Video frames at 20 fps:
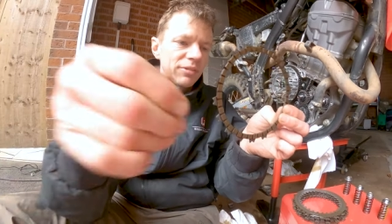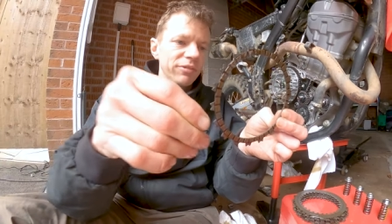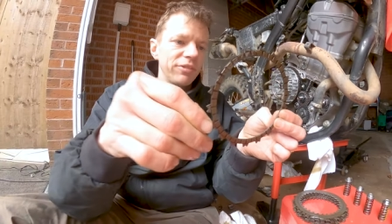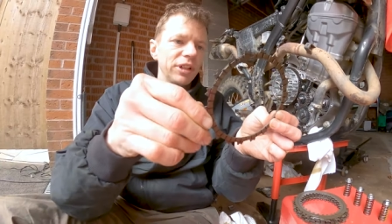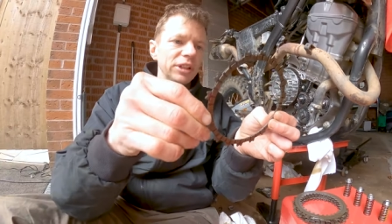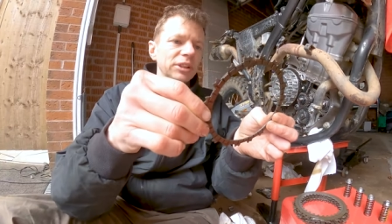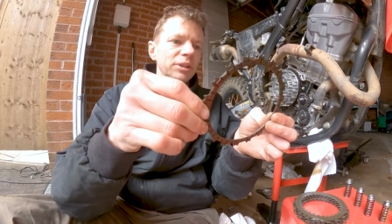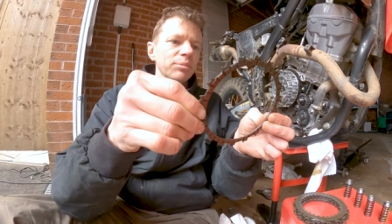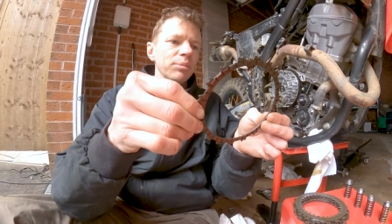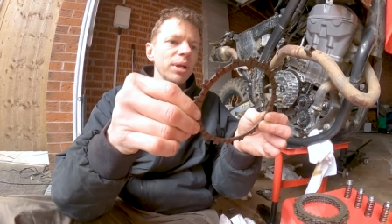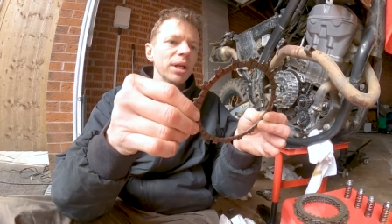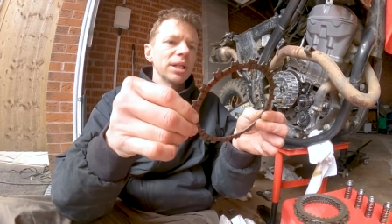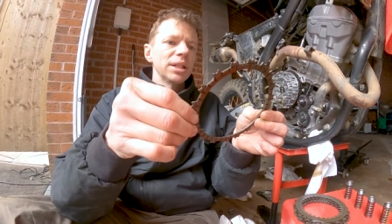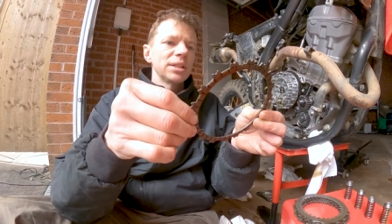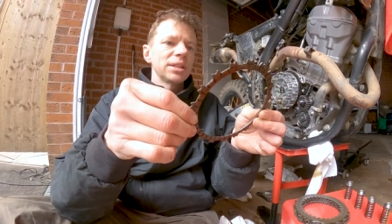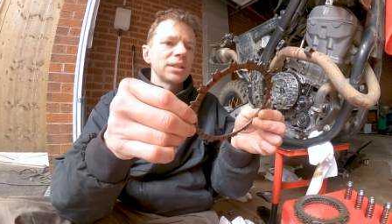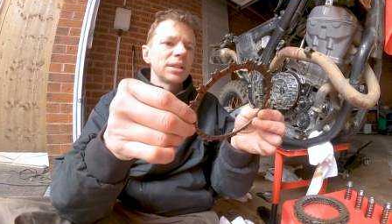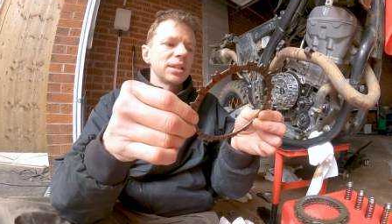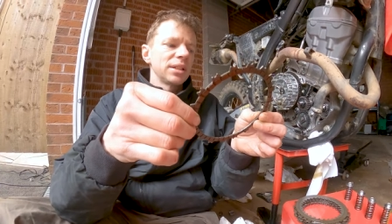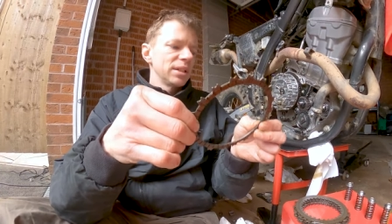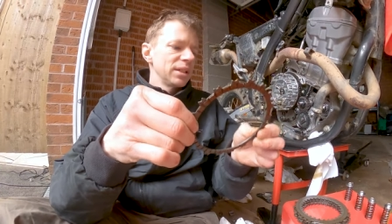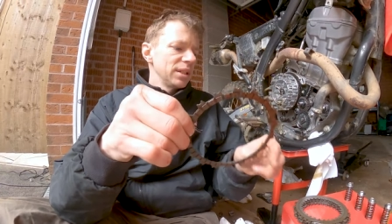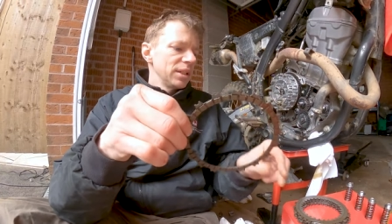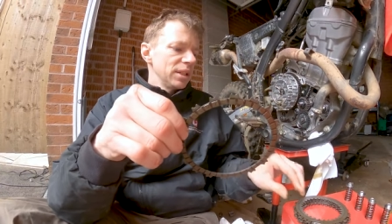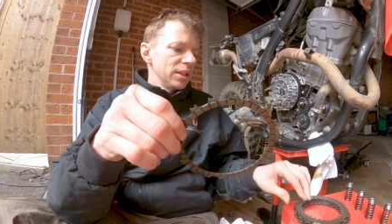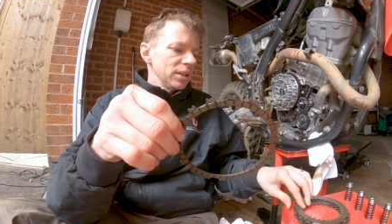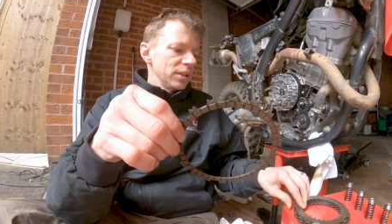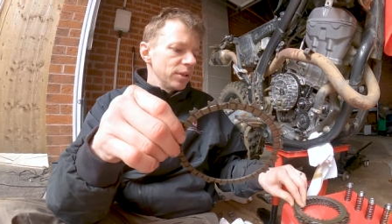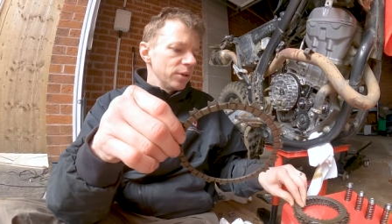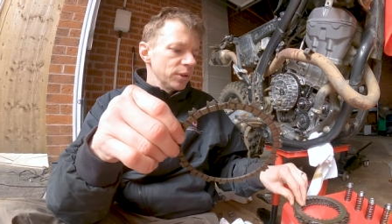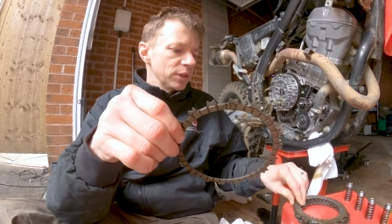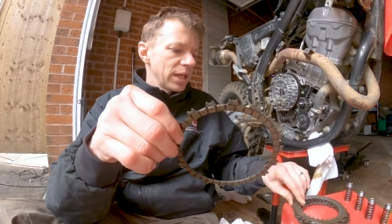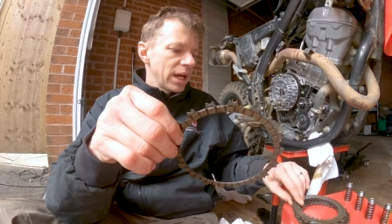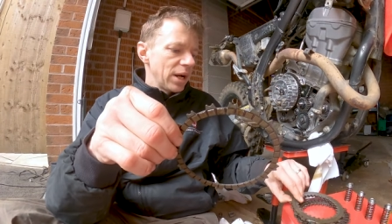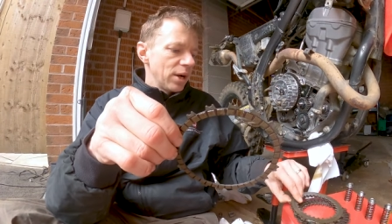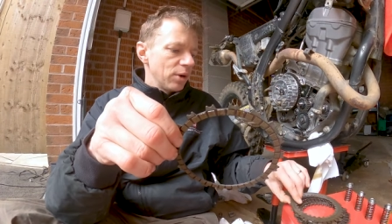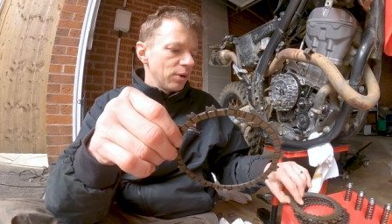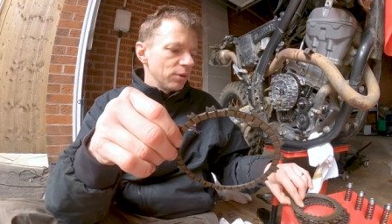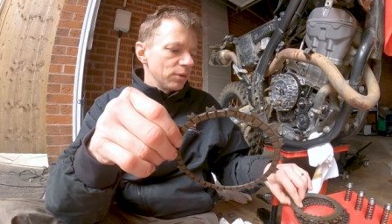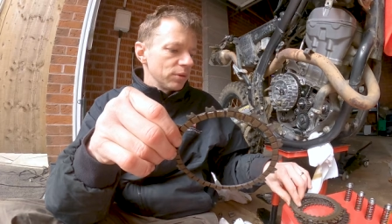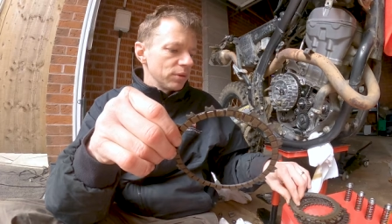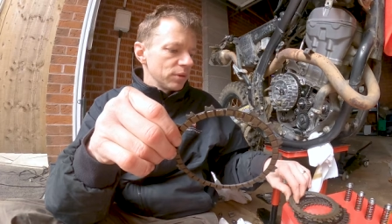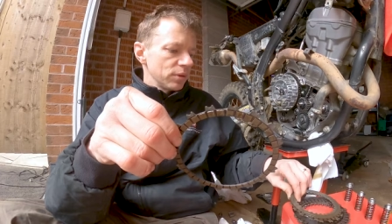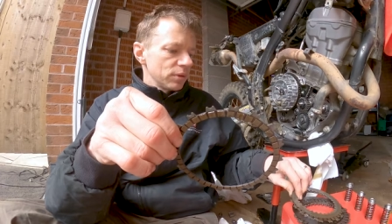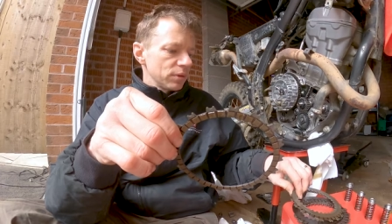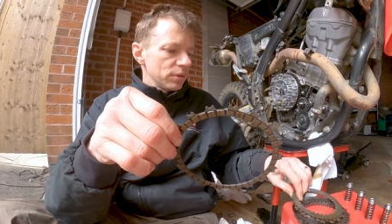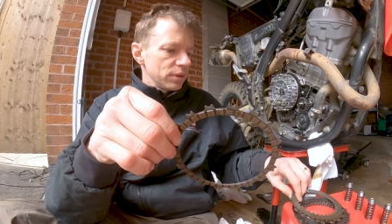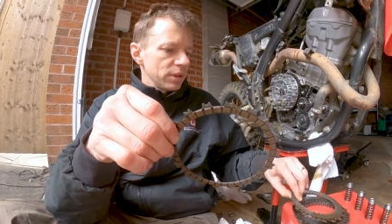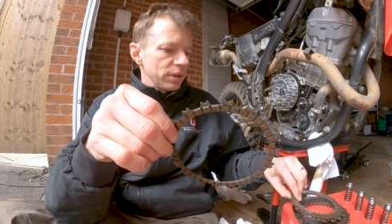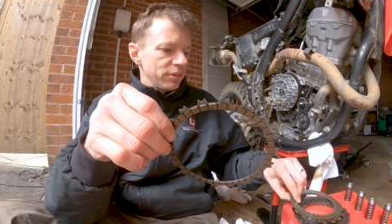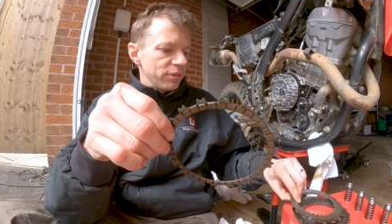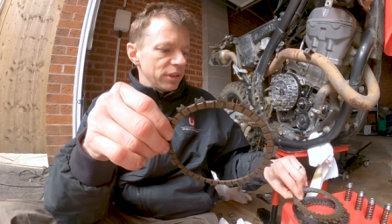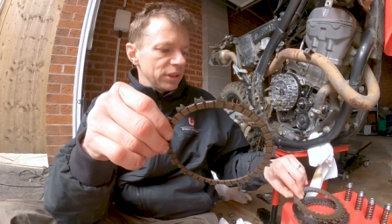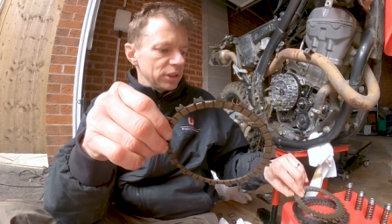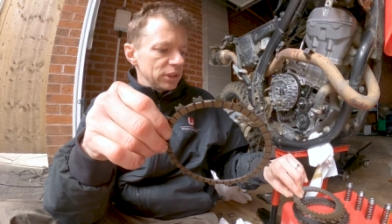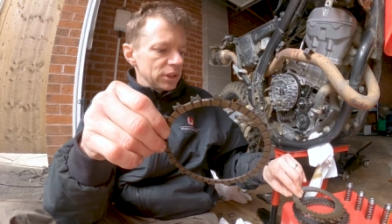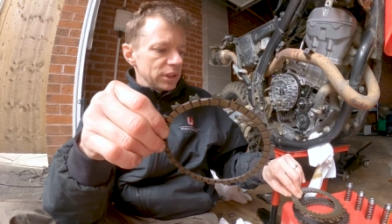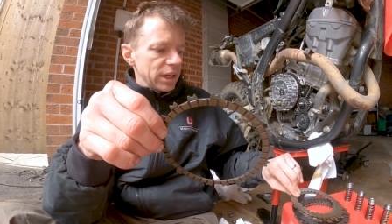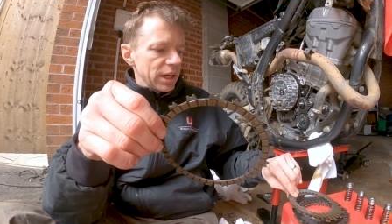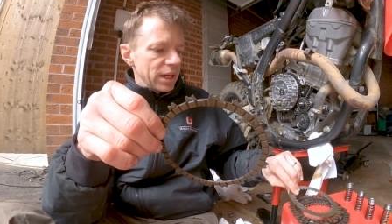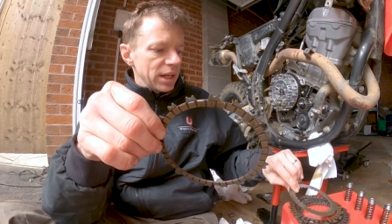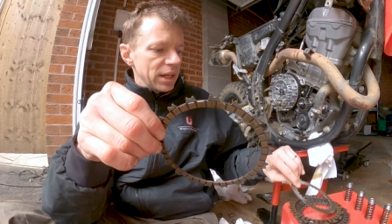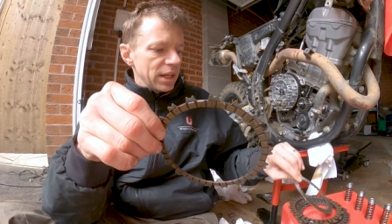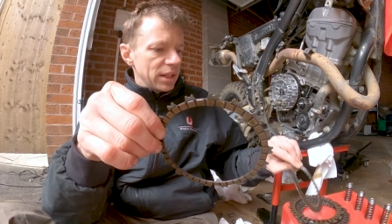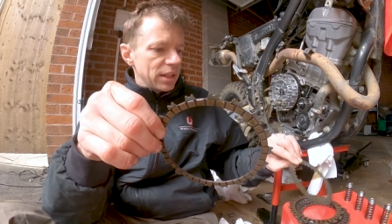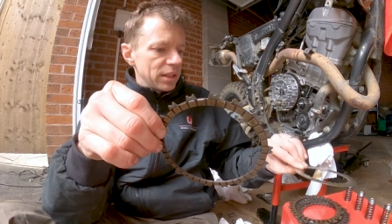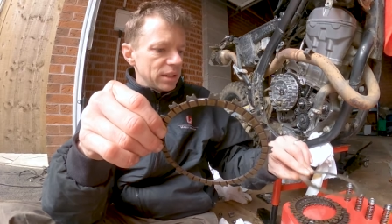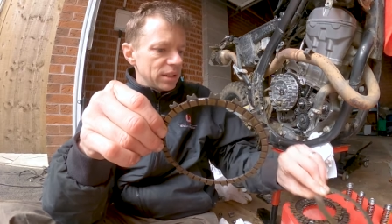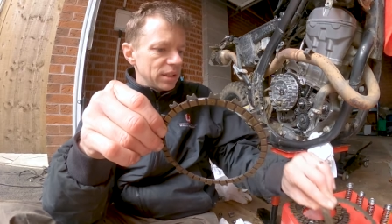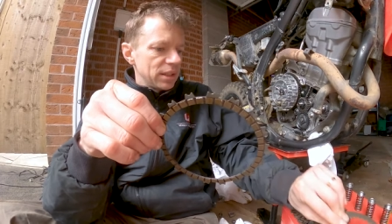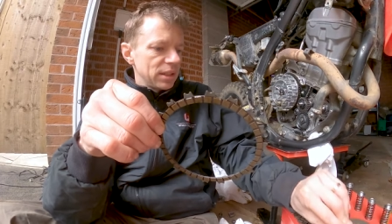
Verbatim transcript: friction plates Notice how, if I just get a